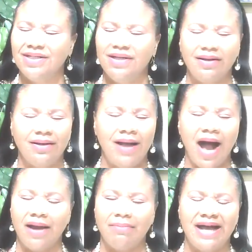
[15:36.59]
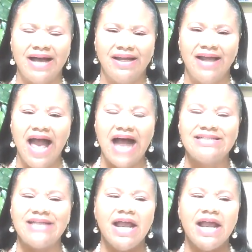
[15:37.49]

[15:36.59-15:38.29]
Good God Almighty. I